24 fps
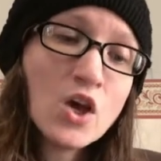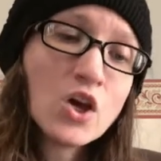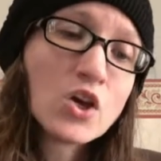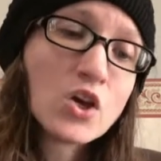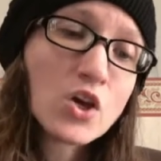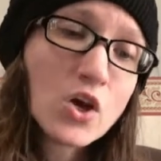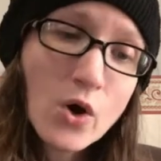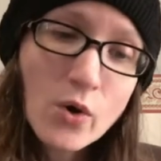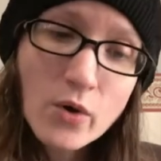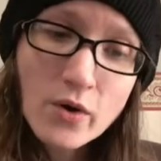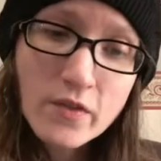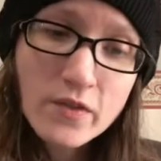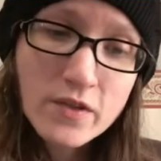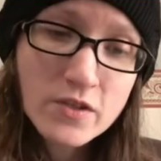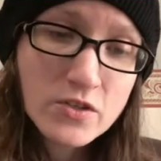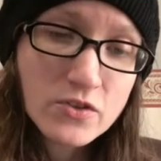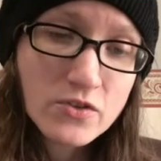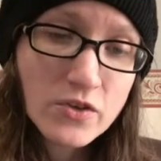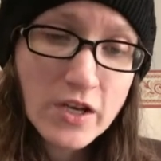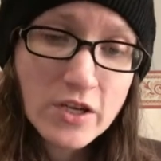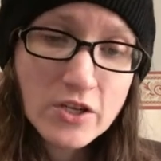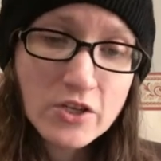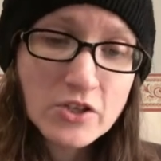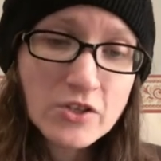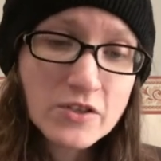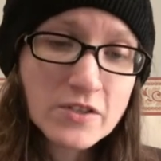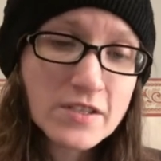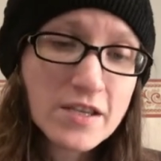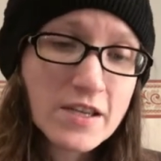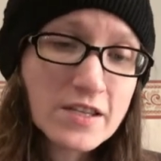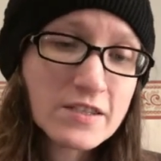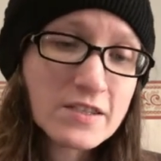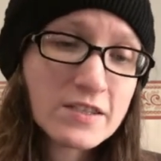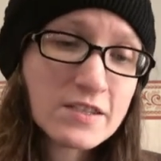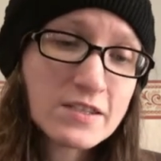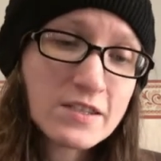"Go to the strangers
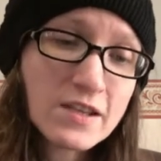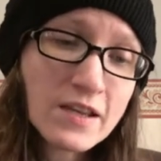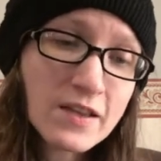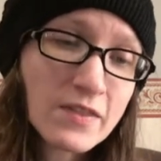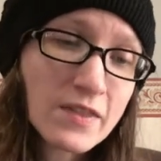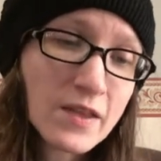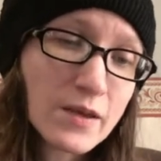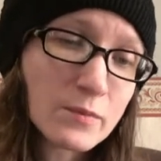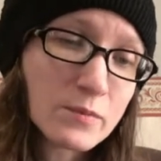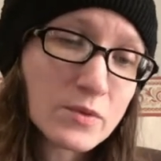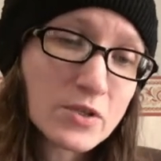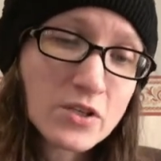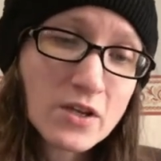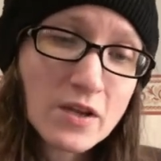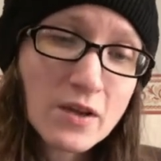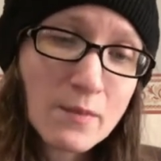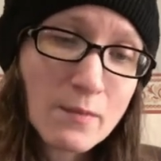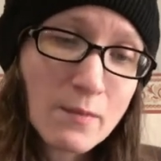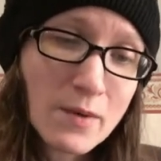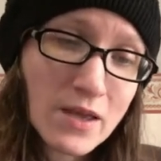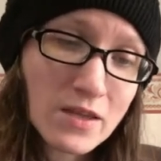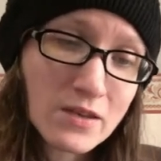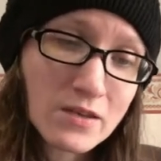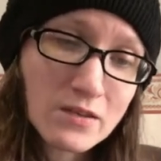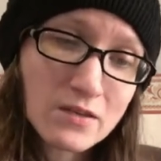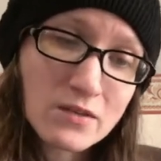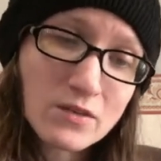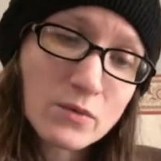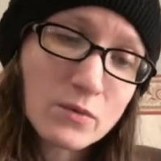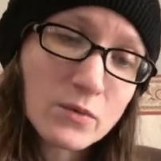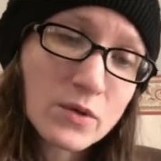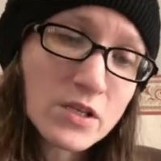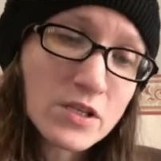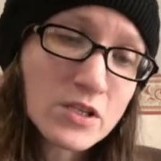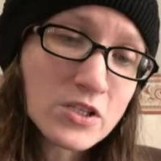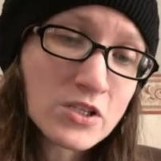and sting them," she commanded the
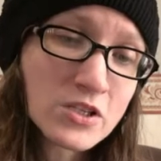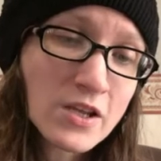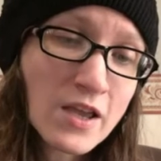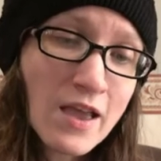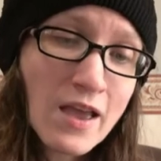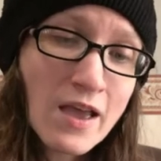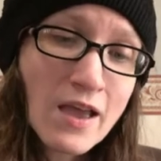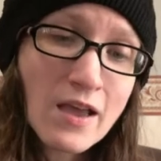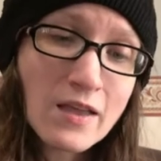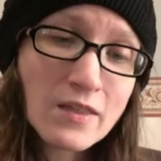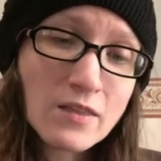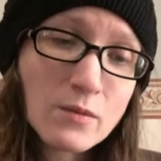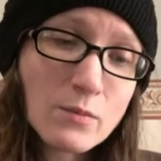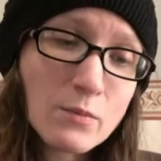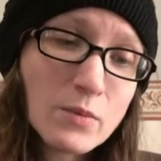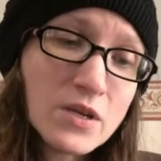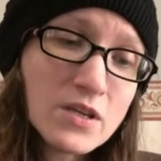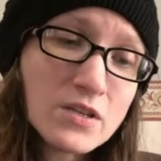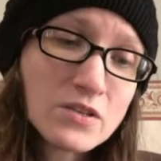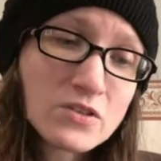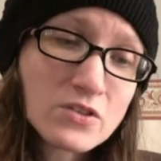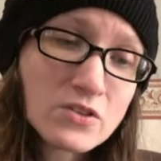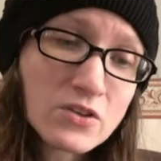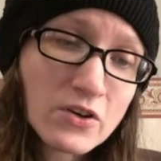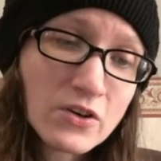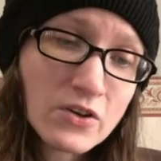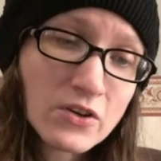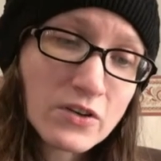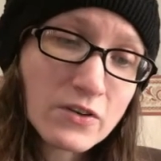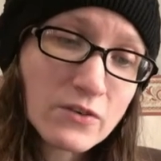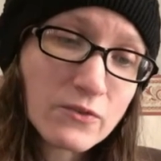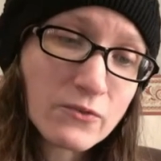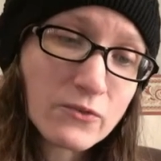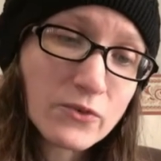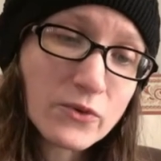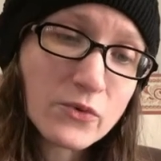witch, and the bees turned
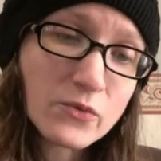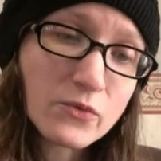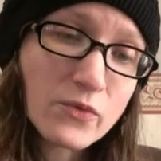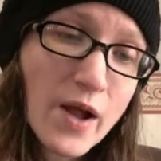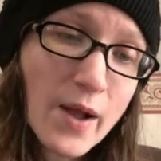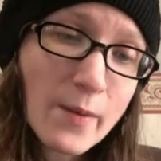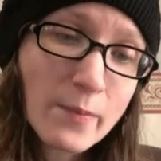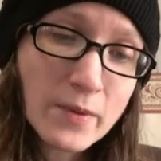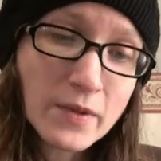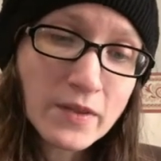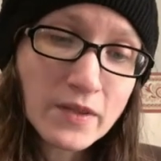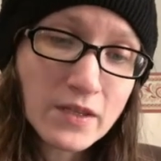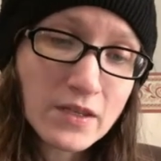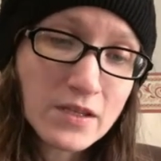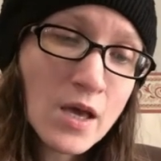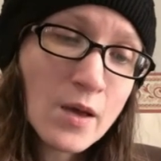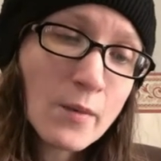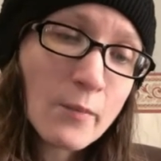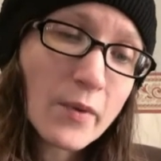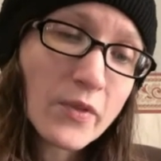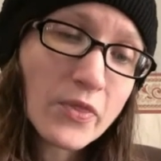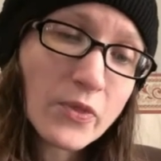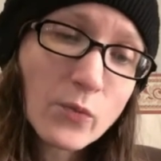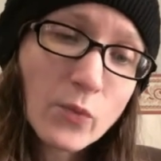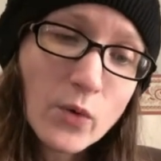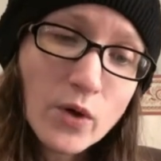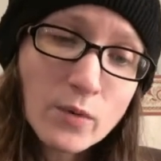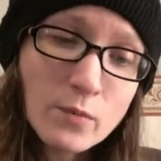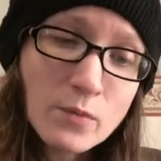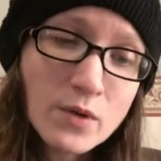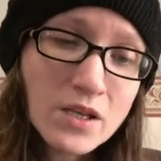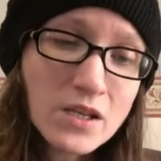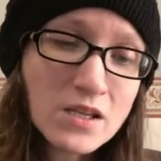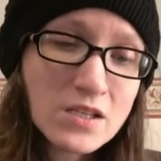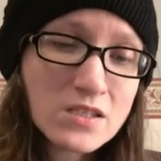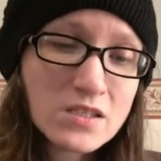and flew rapidly, but the
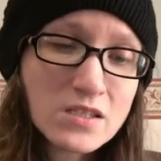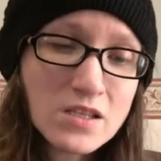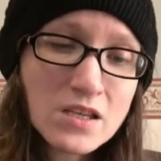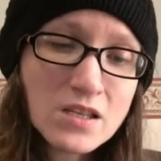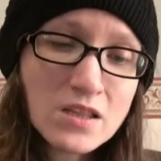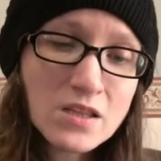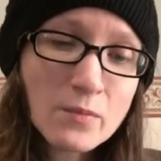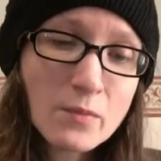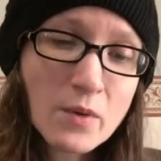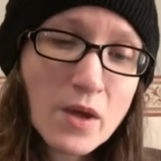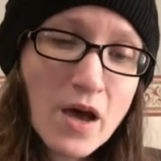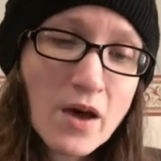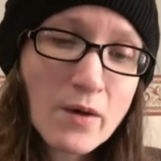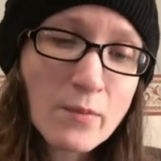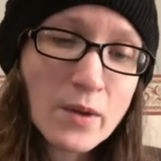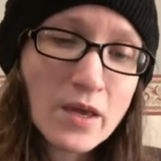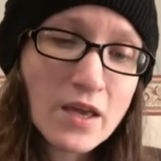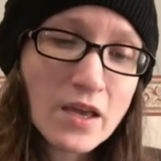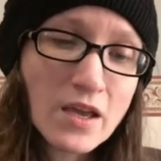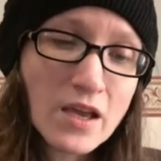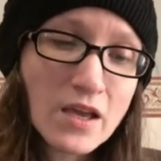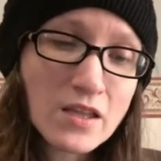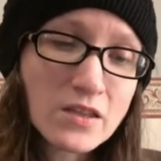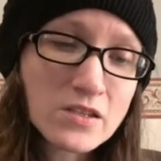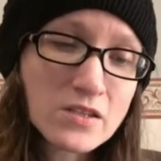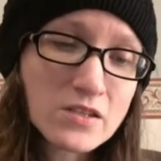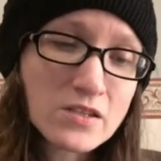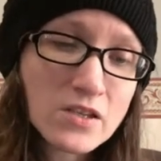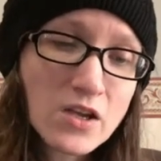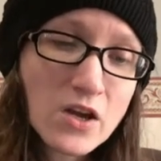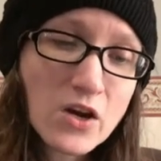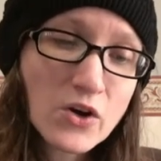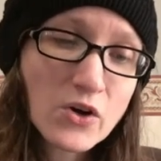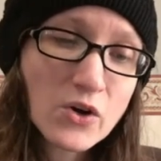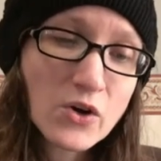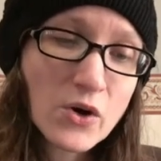woodman had seen them coming, and the
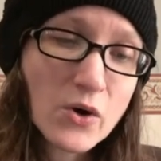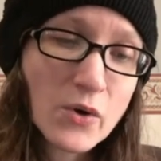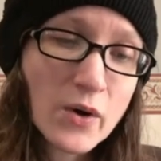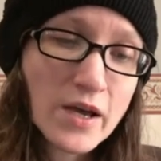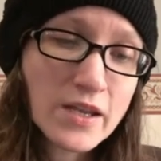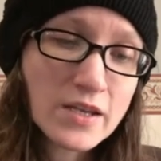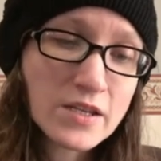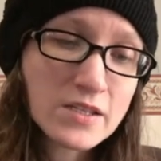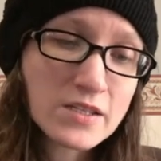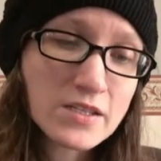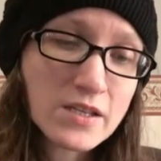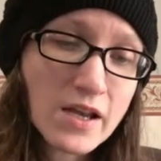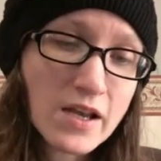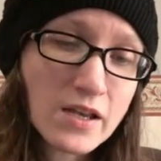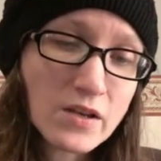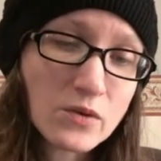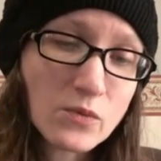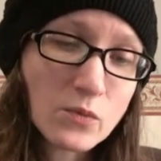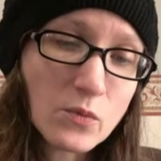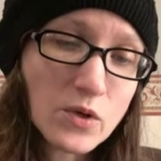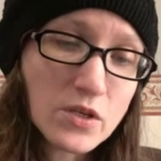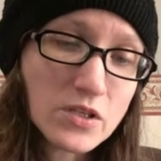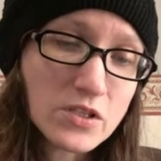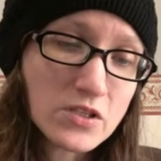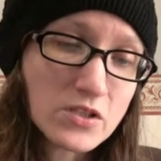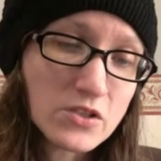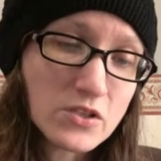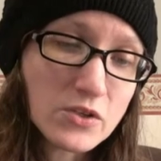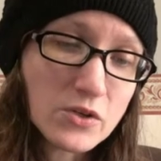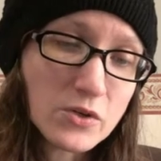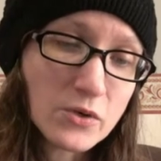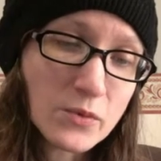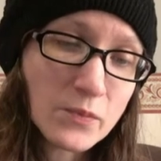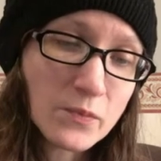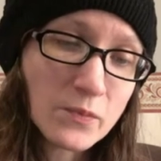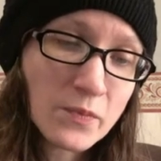Scarecrow had decided what to
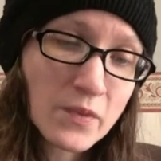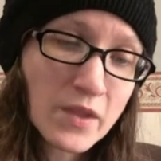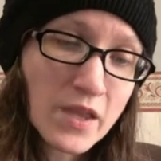do.